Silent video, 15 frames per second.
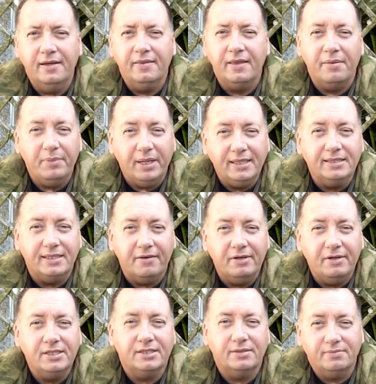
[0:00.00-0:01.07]
that means there
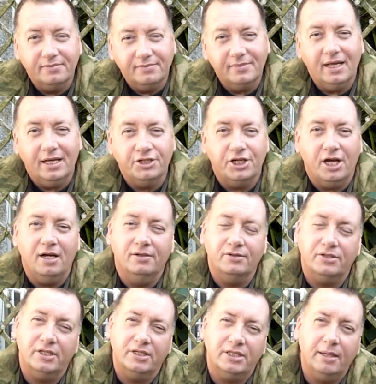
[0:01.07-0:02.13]
is a chance
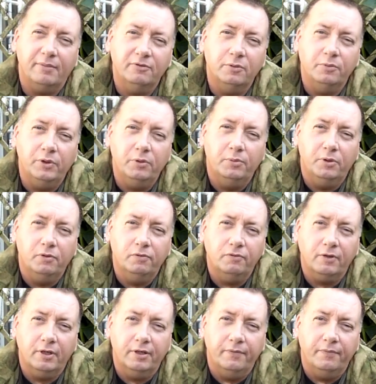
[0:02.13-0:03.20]
that some of them will pull
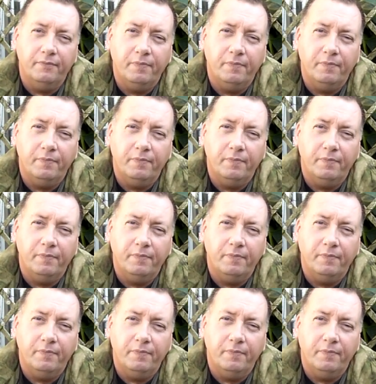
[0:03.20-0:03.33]
through.